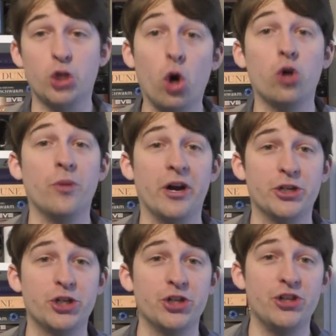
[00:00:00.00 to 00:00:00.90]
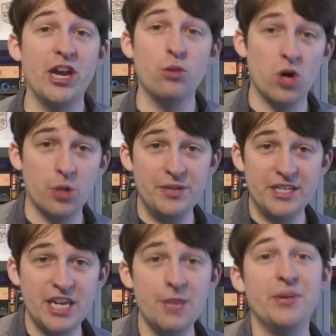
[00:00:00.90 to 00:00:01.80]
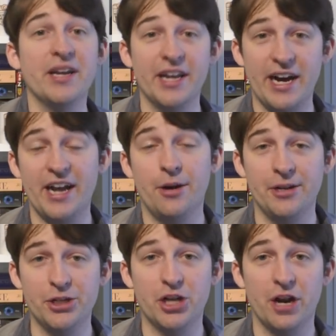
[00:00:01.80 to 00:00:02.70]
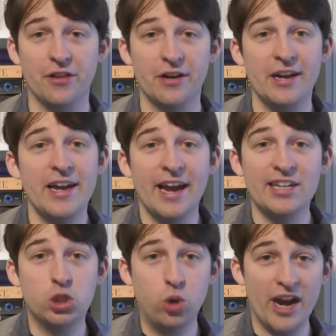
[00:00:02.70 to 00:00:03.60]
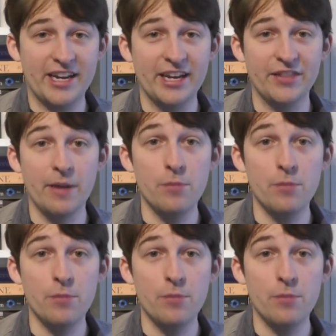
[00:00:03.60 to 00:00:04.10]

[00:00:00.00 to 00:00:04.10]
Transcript: talk much, they will be keeping an eye on each other and tracking their